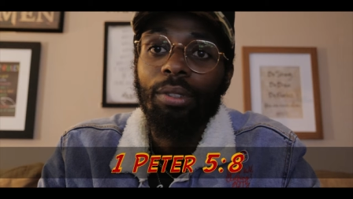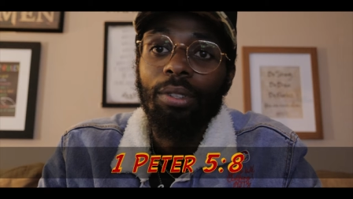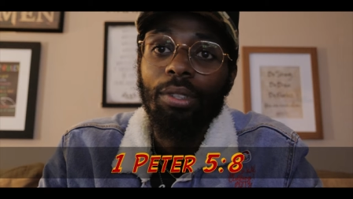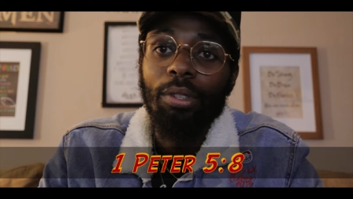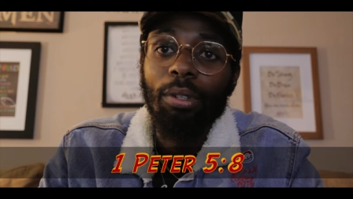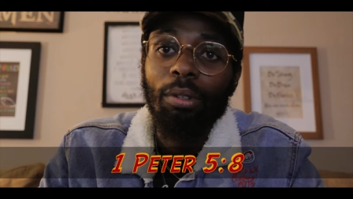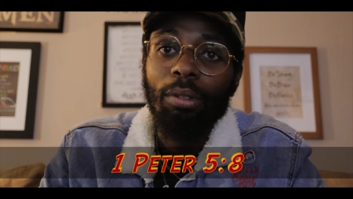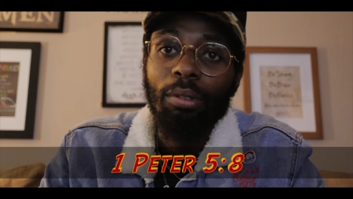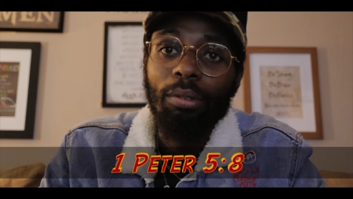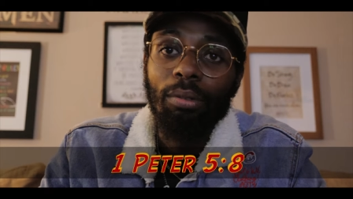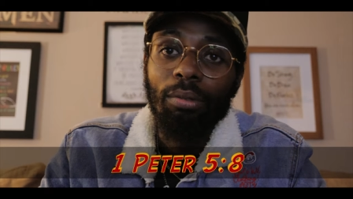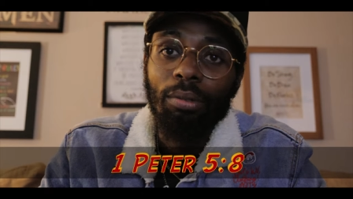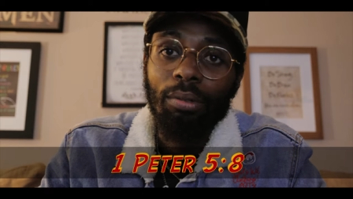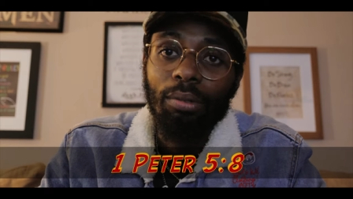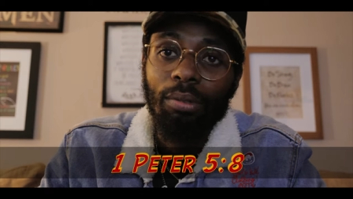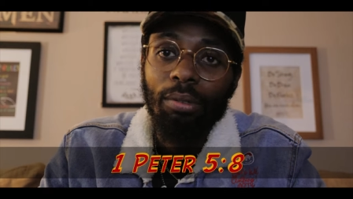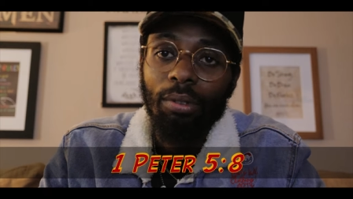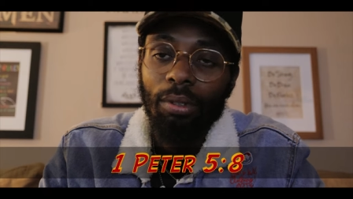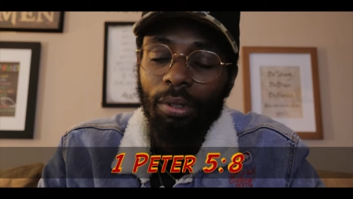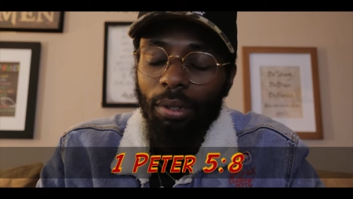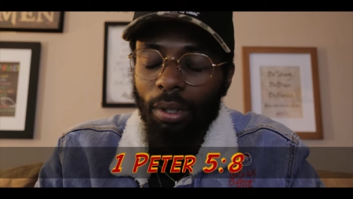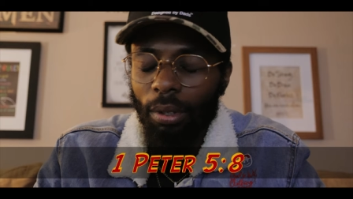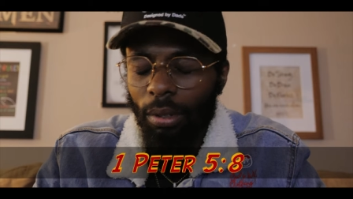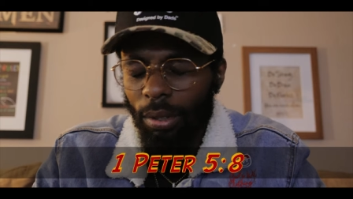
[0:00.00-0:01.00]
So,
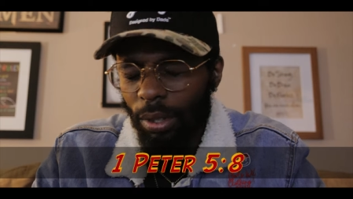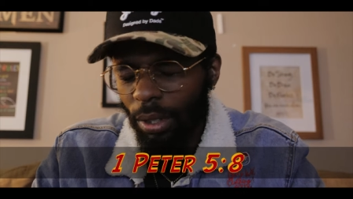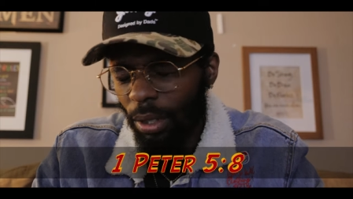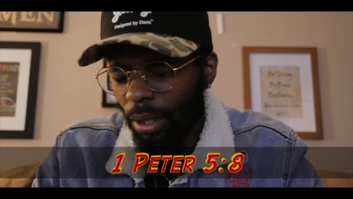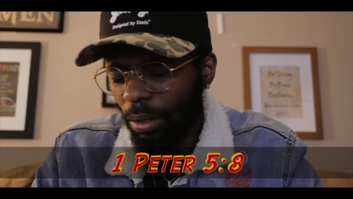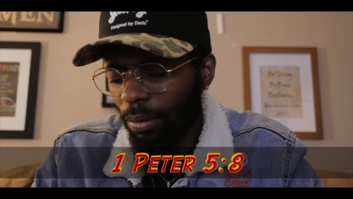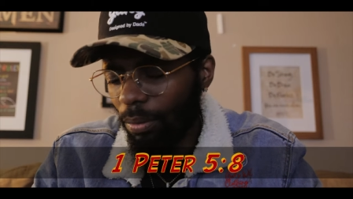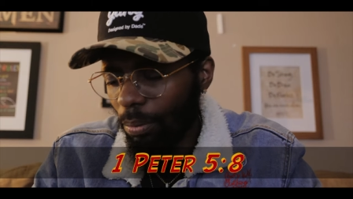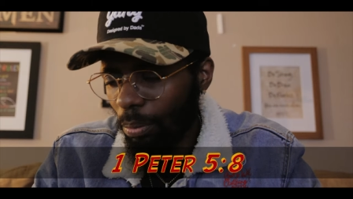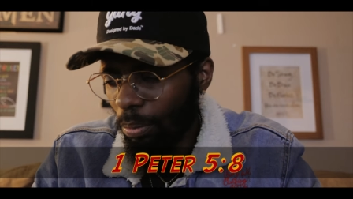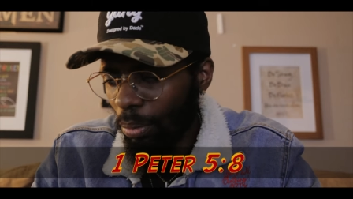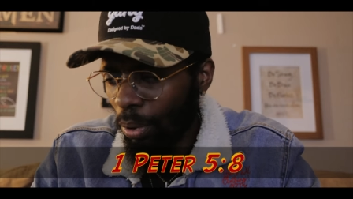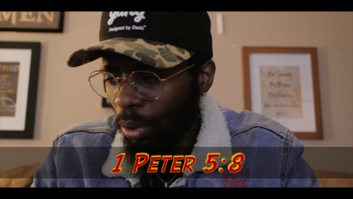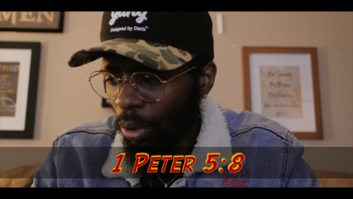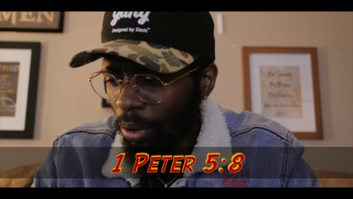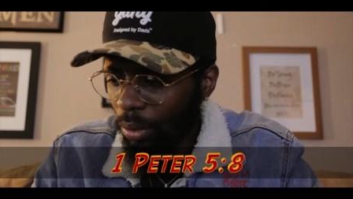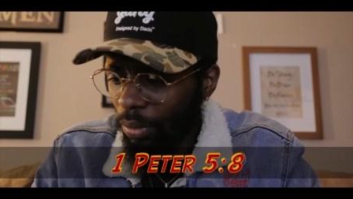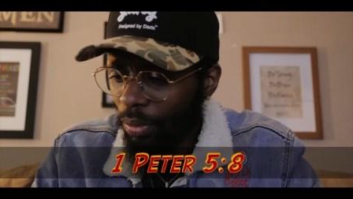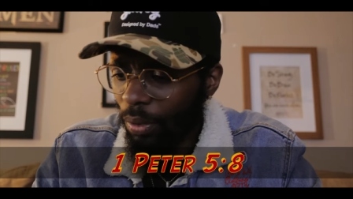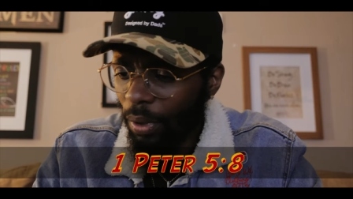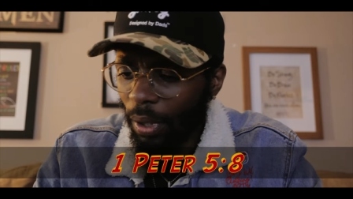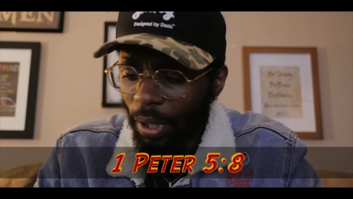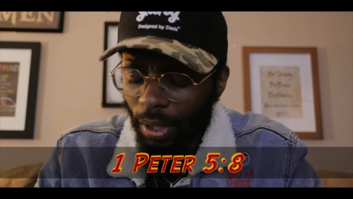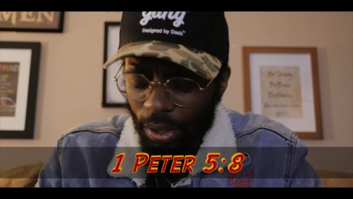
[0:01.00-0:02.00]
you know, it's
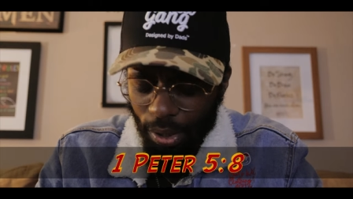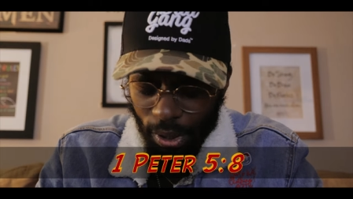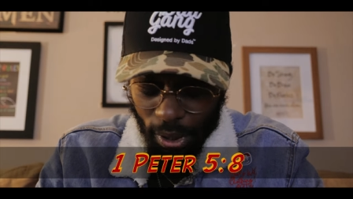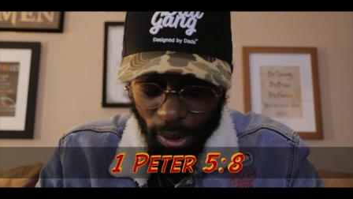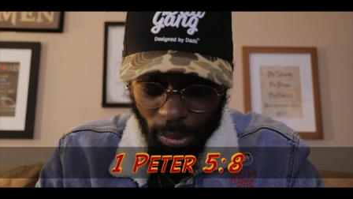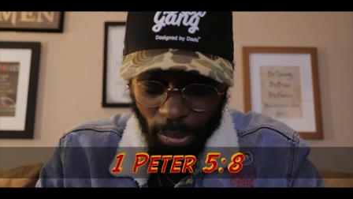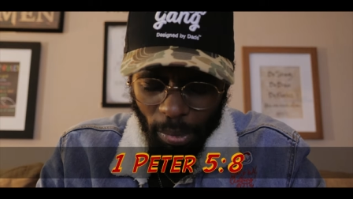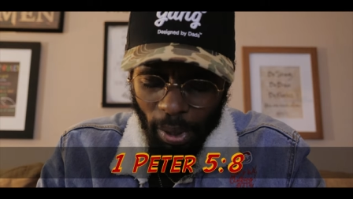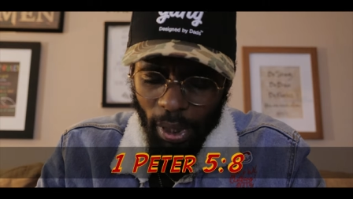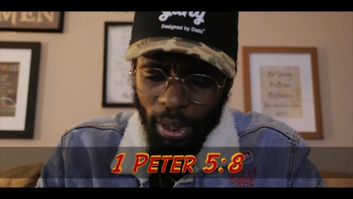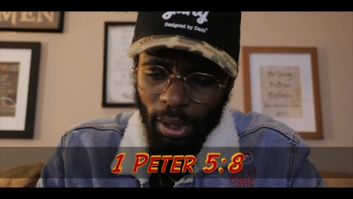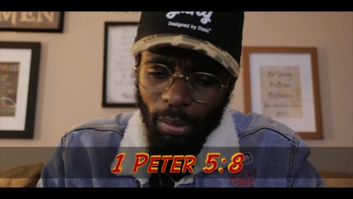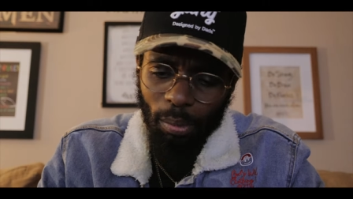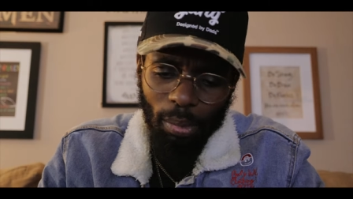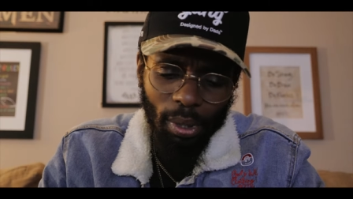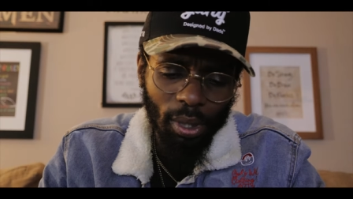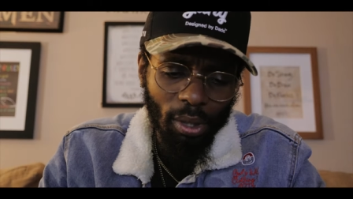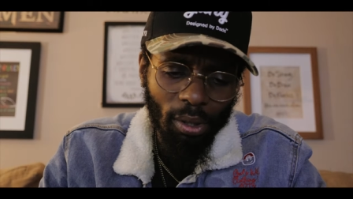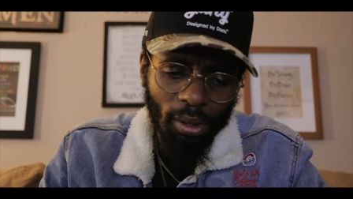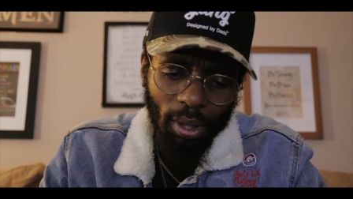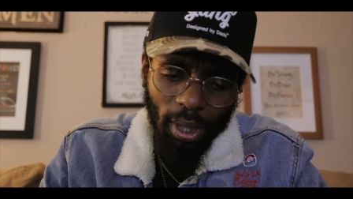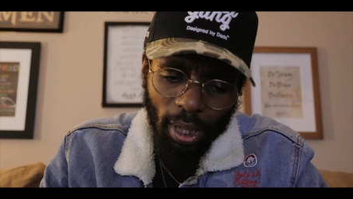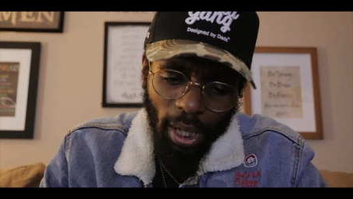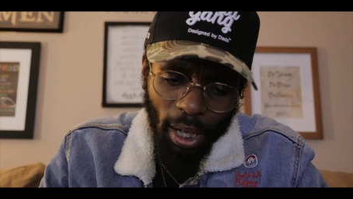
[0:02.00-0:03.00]
important for us as men to be
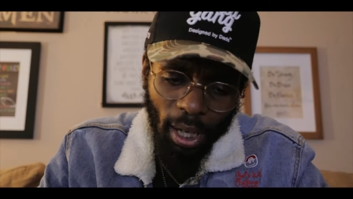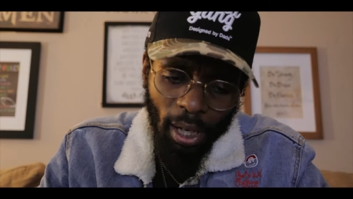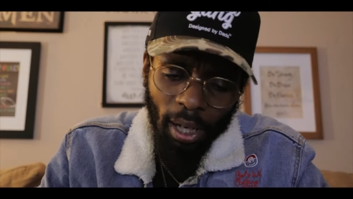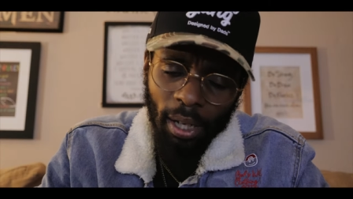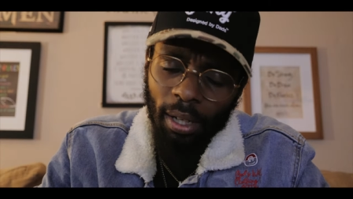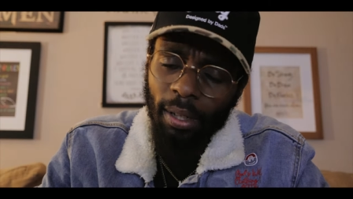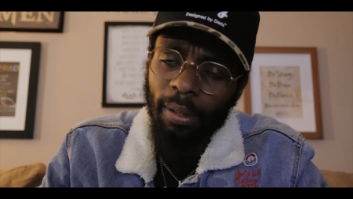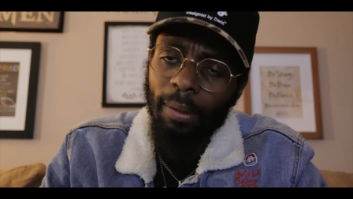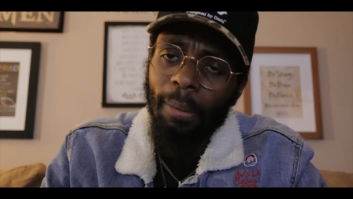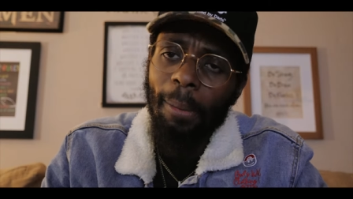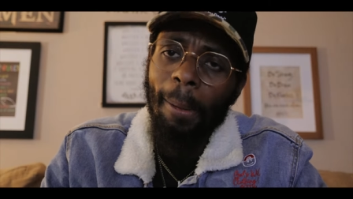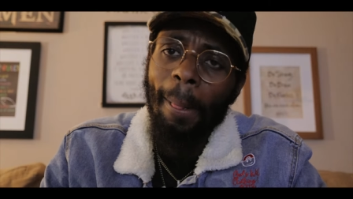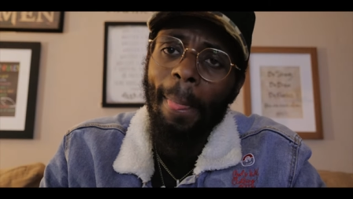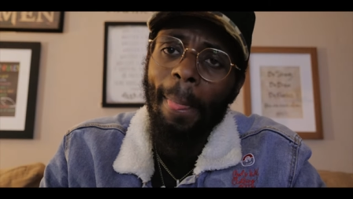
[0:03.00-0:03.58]
on guard.